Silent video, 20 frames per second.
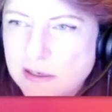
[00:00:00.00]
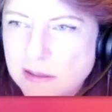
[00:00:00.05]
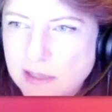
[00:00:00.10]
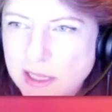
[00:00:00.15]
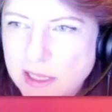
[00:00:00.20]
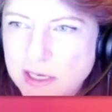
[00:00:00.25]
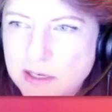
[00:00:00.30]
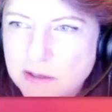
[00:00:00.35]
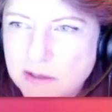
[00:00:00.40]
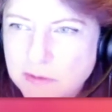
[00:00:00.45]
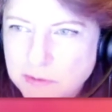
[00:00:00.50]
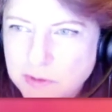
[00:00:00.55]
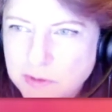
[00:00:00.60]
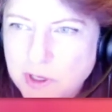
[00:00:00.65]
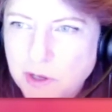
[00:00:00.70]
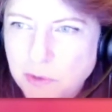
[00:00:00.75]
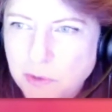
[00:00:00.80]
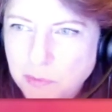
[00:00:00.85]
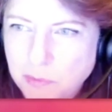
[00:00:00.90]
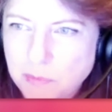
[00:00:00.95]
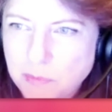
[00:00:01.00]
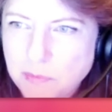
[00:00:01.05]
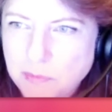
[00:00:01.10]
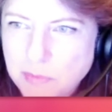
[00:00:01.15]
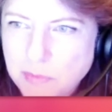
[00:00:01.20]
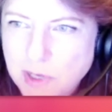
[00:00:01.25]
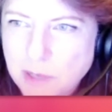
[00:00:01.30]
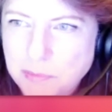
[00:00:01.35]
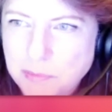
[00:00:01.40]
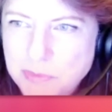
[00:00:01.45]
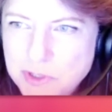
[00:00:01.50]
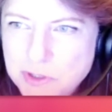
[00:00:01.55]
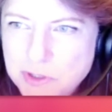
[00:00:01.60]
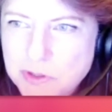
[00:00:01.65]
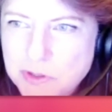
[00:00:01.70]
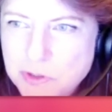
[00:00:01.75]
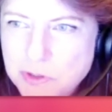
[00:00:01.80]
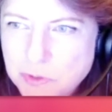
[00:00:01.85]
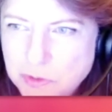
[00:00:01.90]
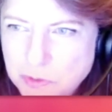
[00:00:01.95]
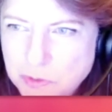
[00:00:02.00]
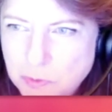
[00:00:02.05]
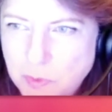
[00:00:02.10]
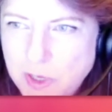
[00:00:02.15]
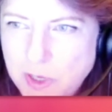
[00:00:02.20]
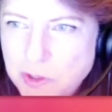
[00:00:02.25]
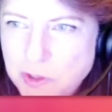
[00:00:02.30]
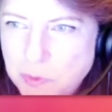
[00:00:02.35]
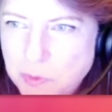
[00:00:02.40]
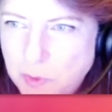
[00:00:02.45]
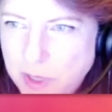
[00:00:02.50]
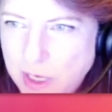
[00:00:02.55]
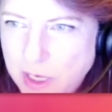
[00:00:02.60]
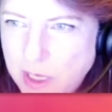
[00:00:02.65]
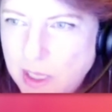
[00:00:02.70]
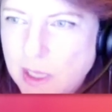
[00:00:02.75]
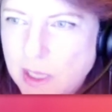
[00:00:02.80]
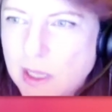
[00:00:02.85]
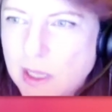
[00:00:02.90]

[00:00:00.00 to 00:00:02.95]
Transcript: late, up to 2020.